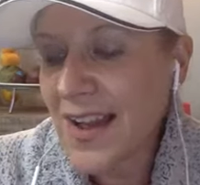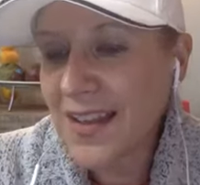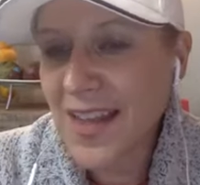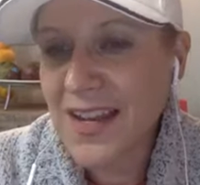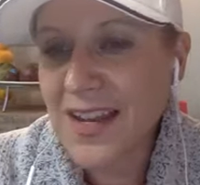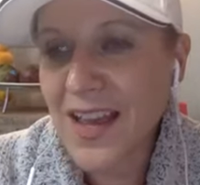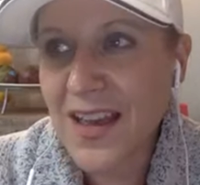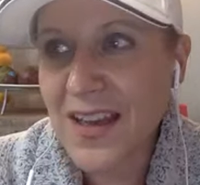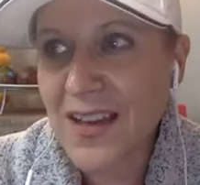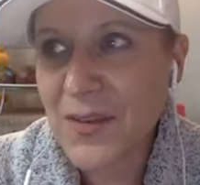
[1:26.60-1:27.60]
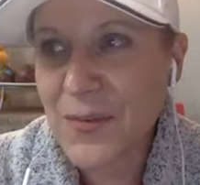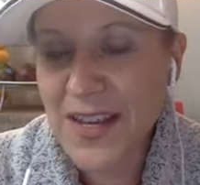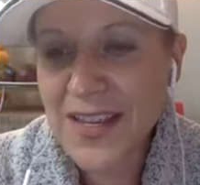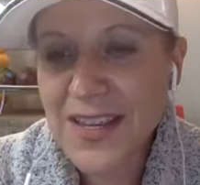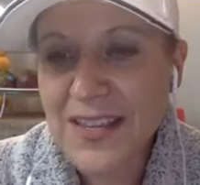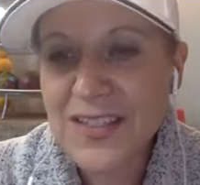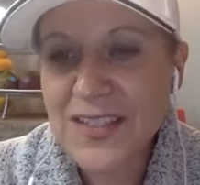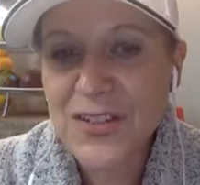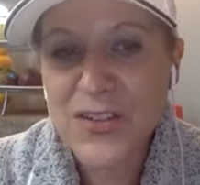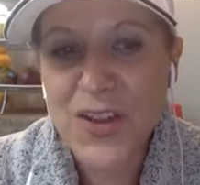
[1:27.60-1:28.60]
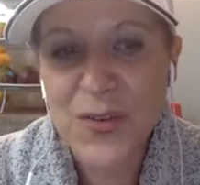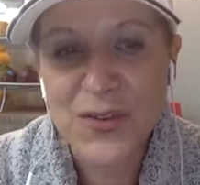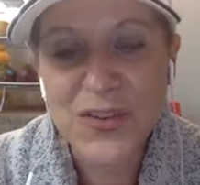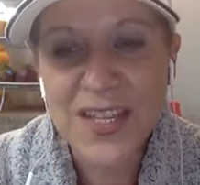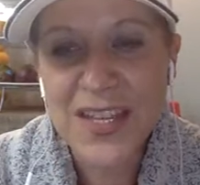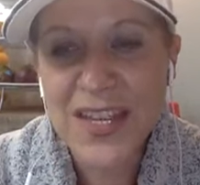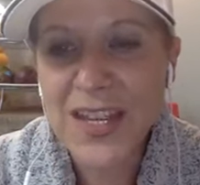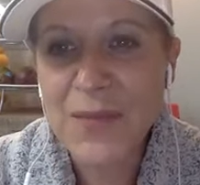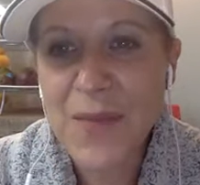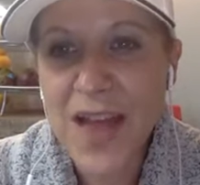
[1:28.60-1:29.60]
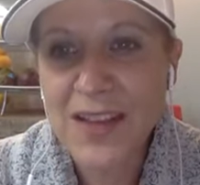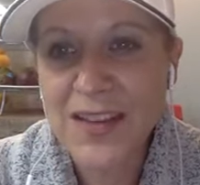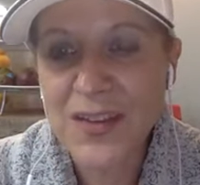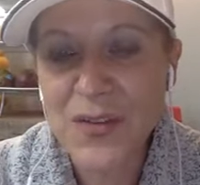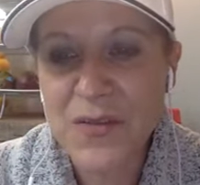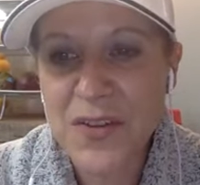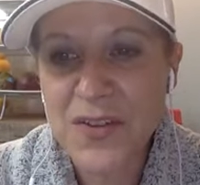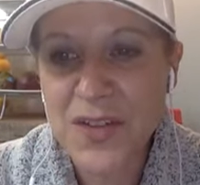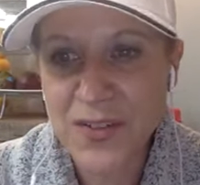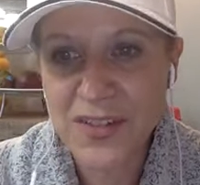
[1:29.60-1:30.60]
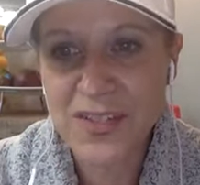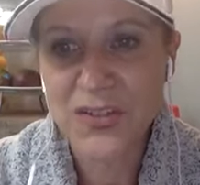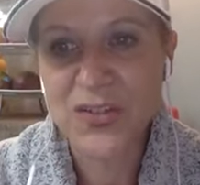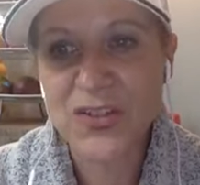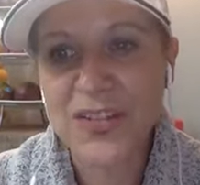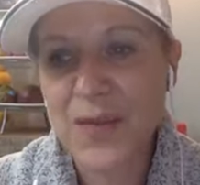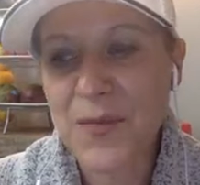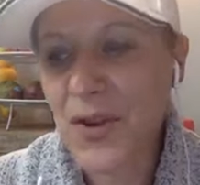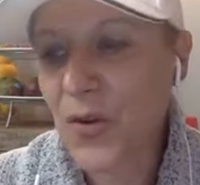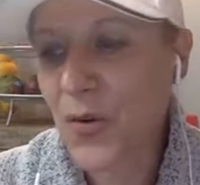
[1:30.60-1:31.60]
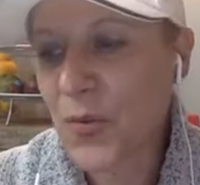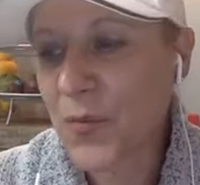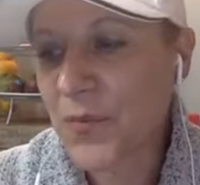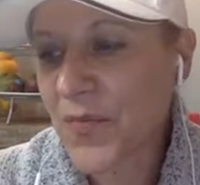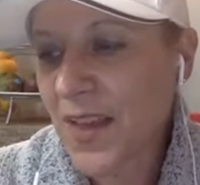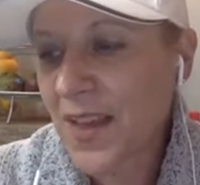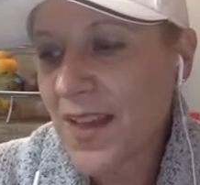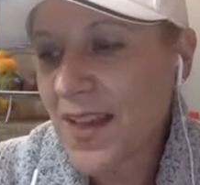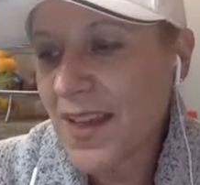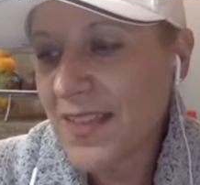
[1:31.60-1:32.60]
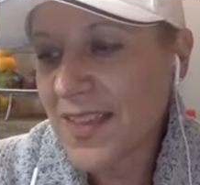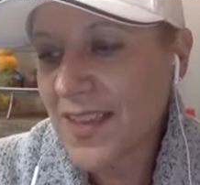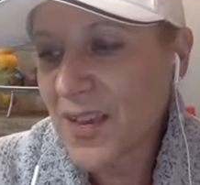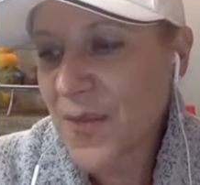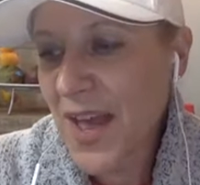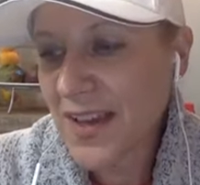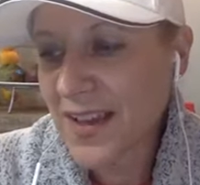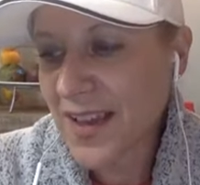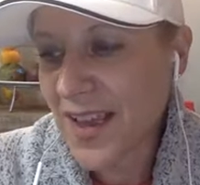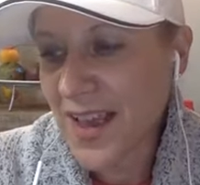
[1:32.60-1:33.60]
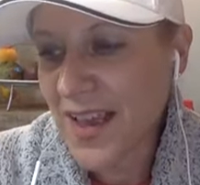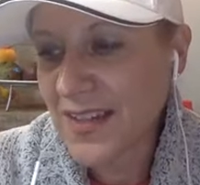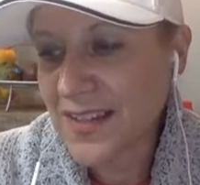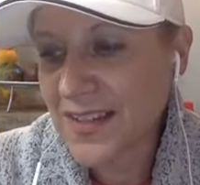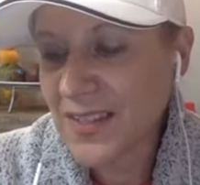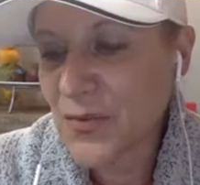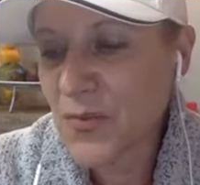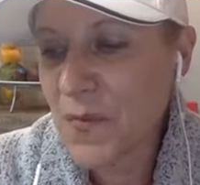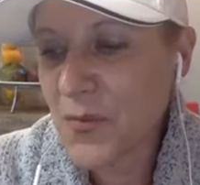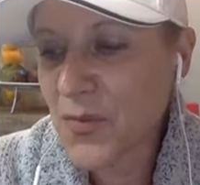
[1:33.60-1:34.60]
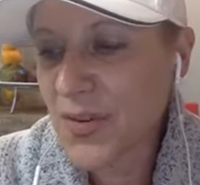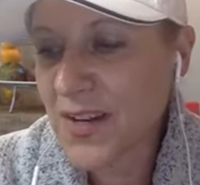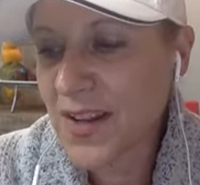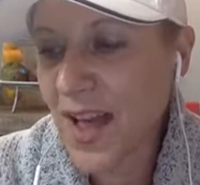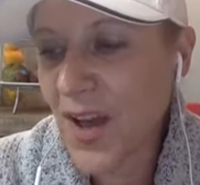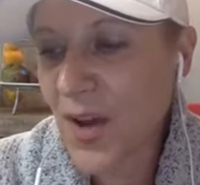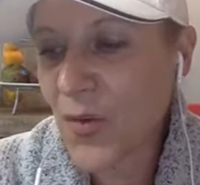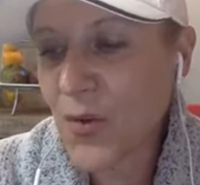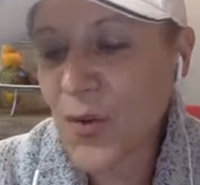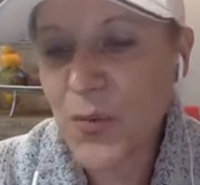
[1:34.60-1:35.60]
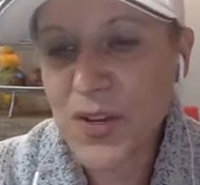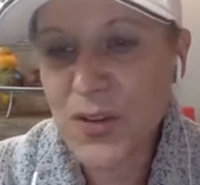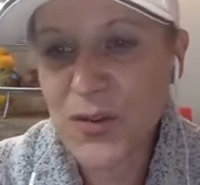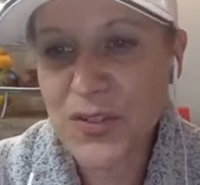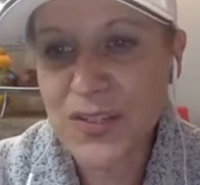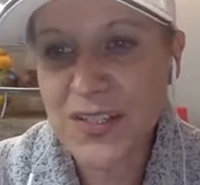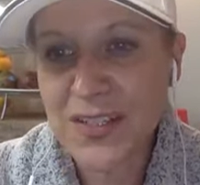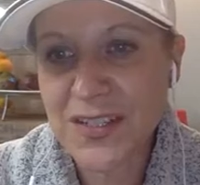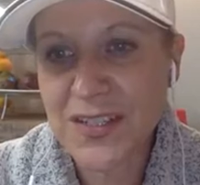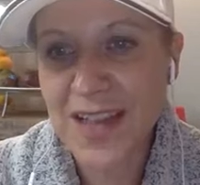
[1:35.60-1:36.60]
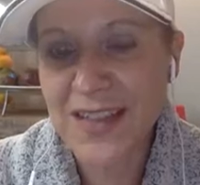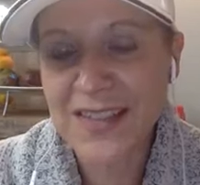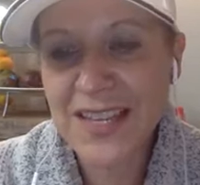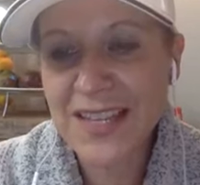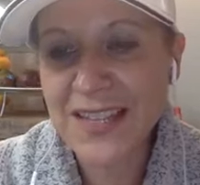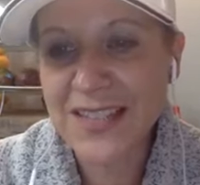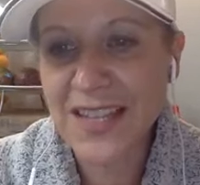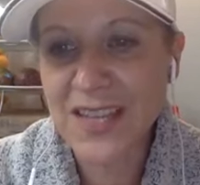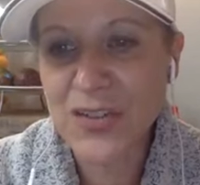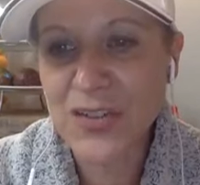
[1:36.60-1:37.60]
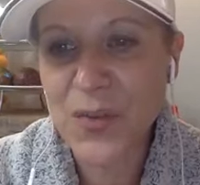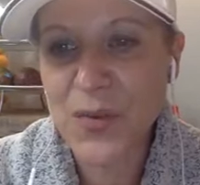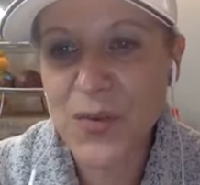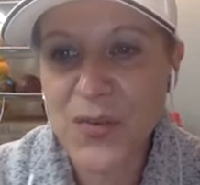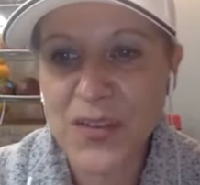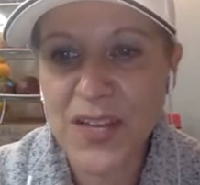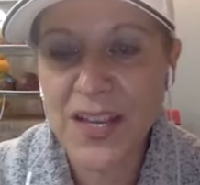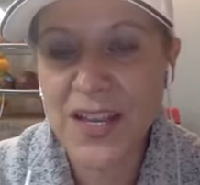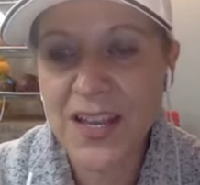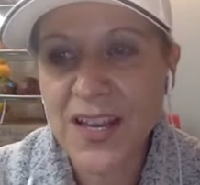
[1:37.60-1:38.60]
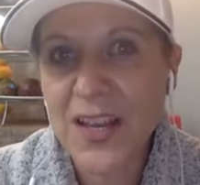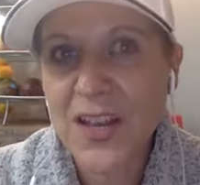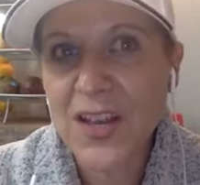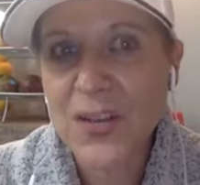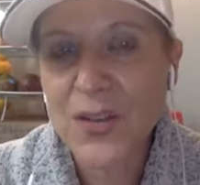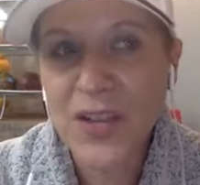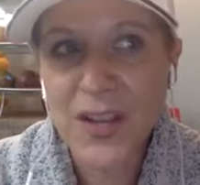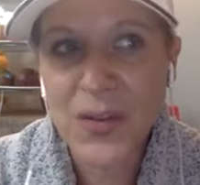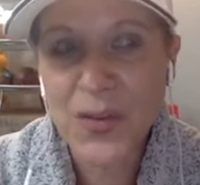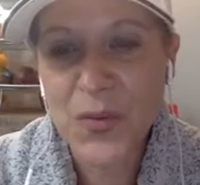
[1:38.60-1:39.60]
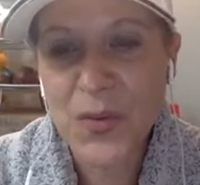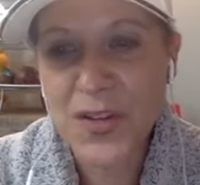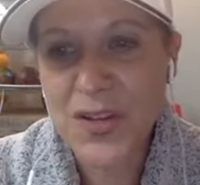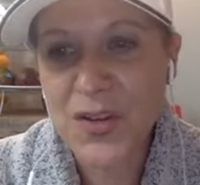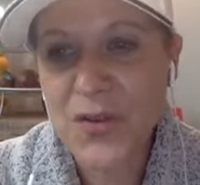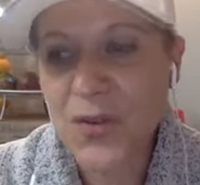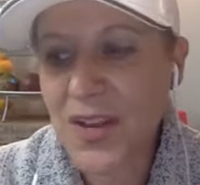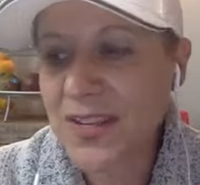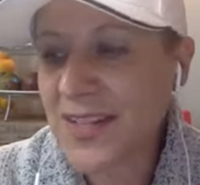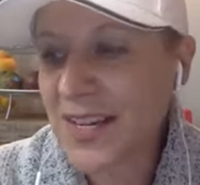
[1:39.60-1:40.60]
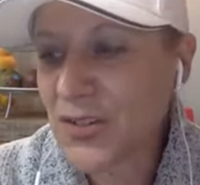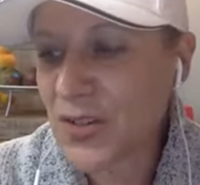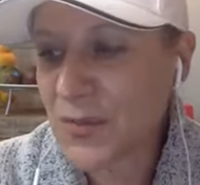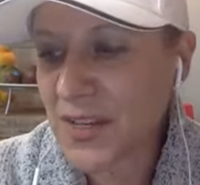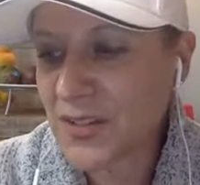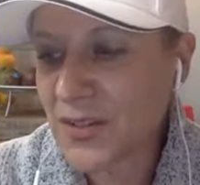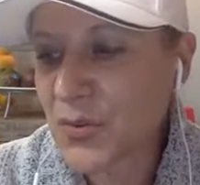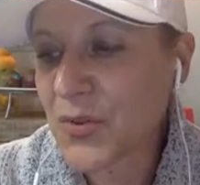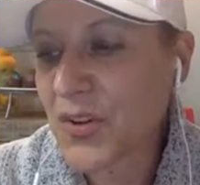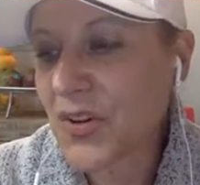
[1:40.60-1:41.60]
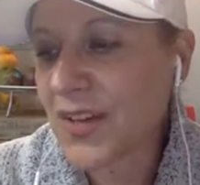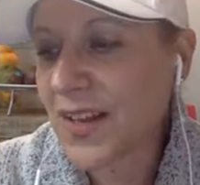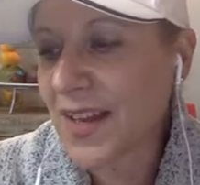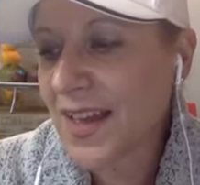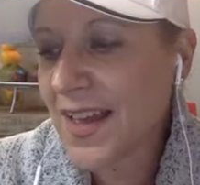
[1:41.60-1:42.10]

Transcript: And then my kids, I was just thinking back, you know, they've been having such a good time at home thinking back and remembering how we used to, as kids, get in trouble for like looking out the window and daydreaming in school.